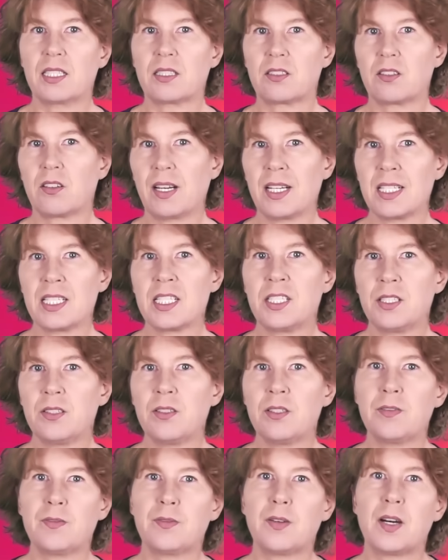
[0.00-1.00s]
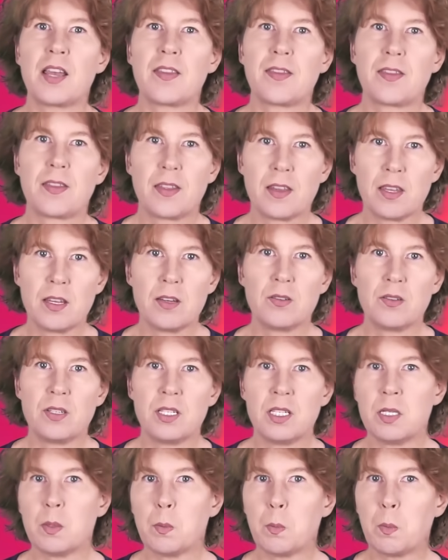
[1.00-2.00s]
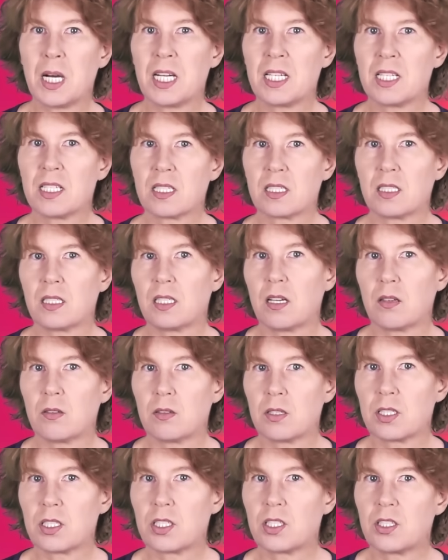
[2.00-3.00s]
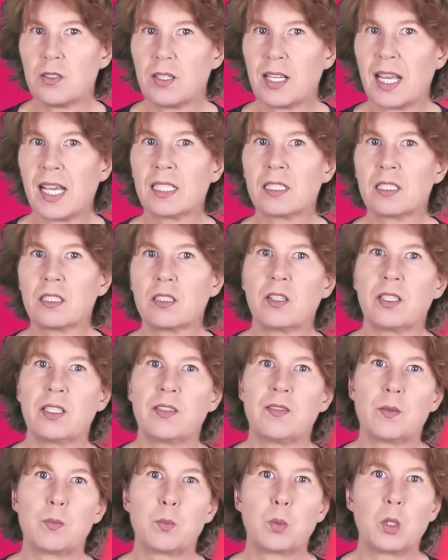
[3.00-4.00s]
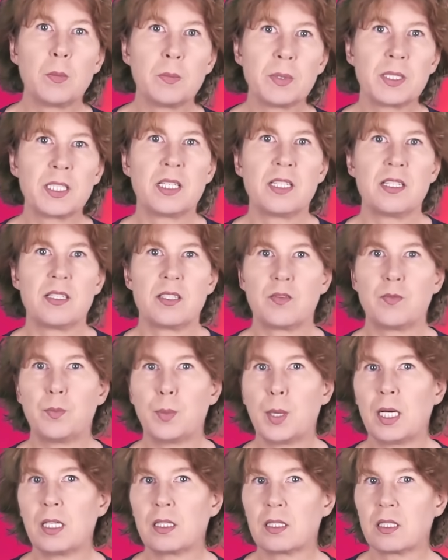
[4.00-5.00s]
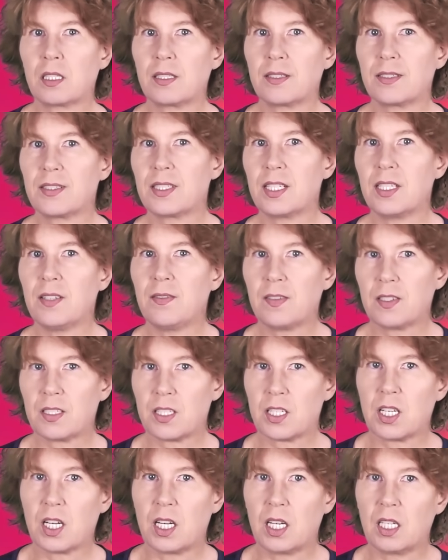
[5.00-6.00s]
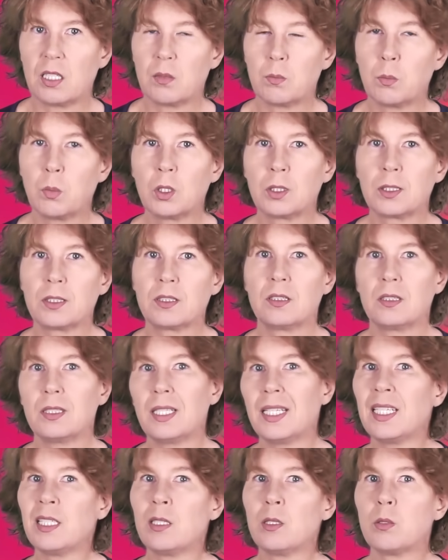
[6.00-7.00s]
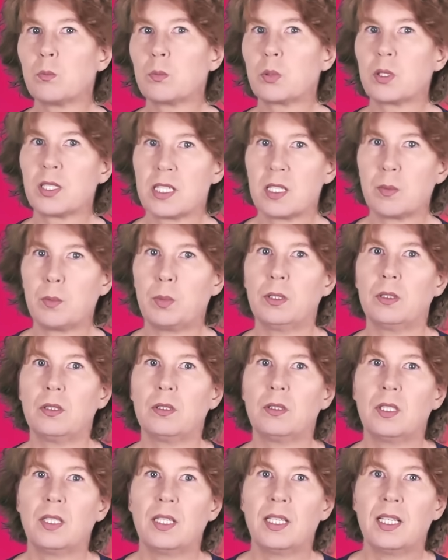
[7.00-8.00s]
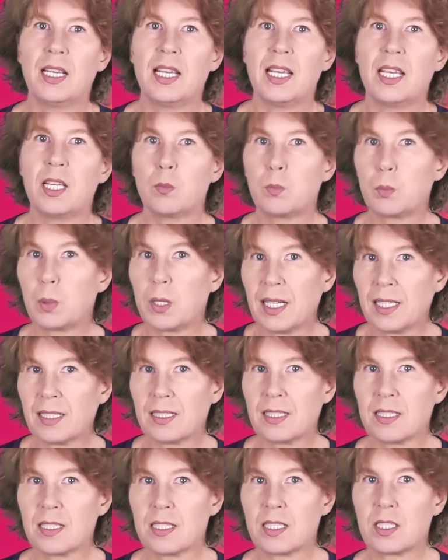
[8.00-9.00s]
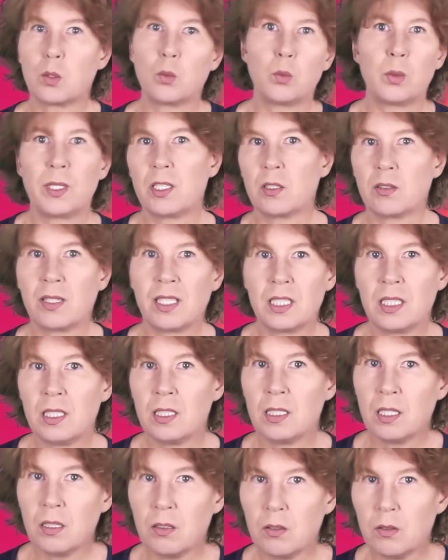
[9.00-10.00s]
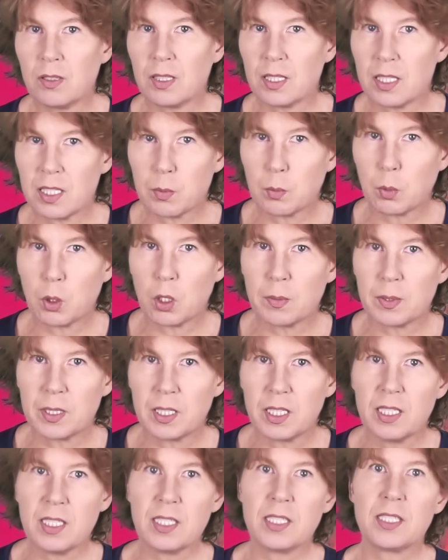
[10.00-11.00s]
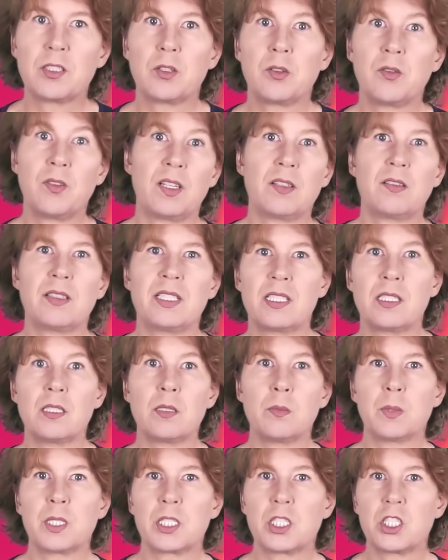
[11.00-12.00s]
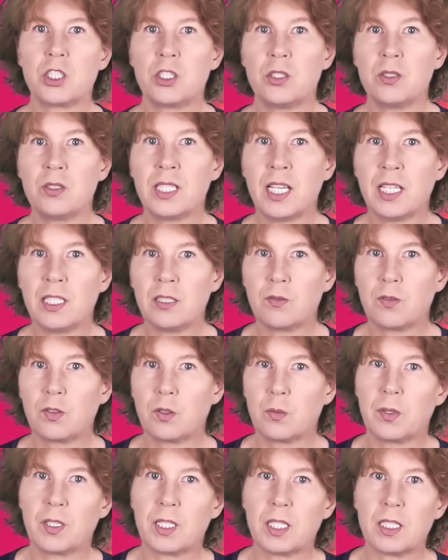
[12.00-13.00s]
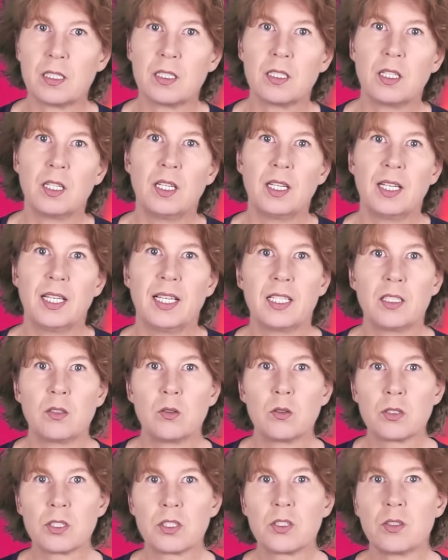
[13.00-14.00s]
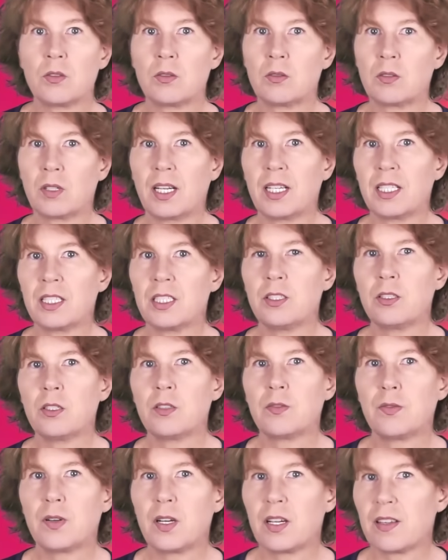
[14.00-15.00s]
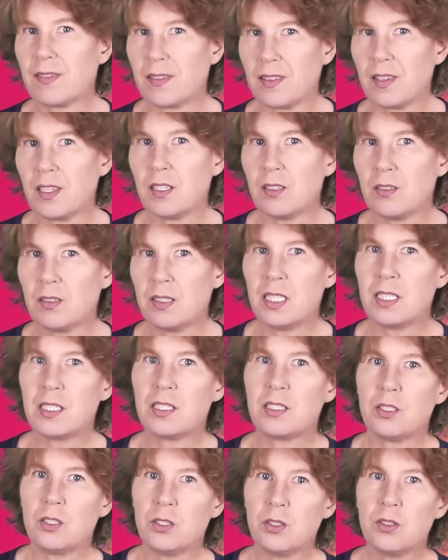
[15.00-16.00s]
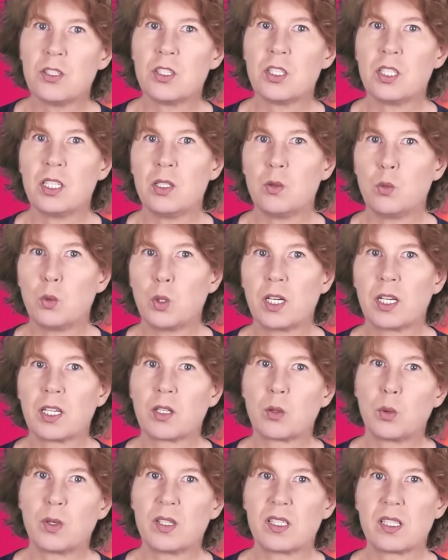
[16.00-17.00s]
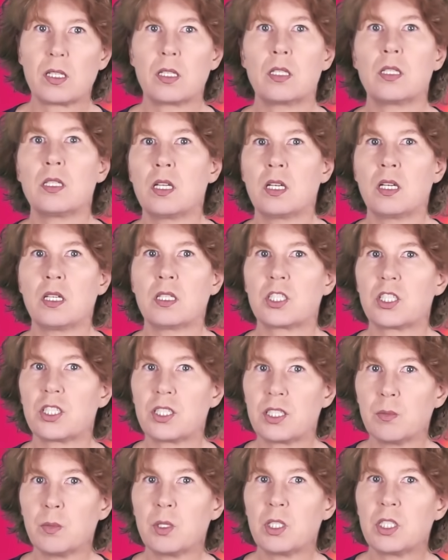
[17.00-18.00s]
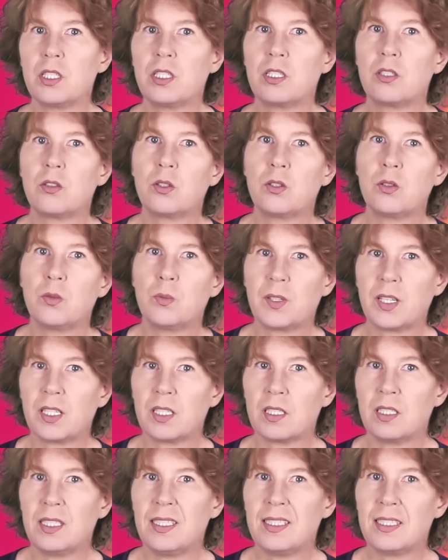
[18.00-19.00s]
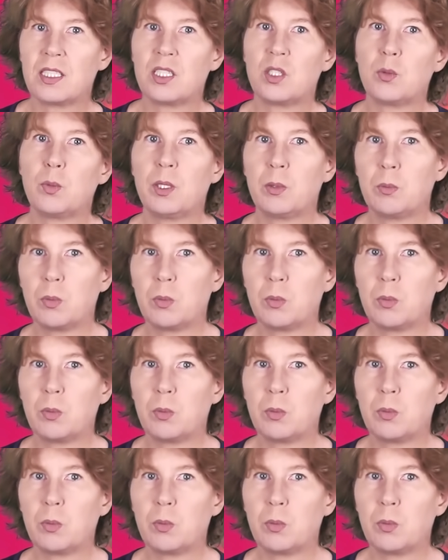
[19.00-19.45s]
A grand unified theory might allow us to calculate the properties of particles in the standard model in principle. In practice, we already know these properties, so there isn't much to gain from that. And also, grand unified theories usually work with a large symmetry group that needs to be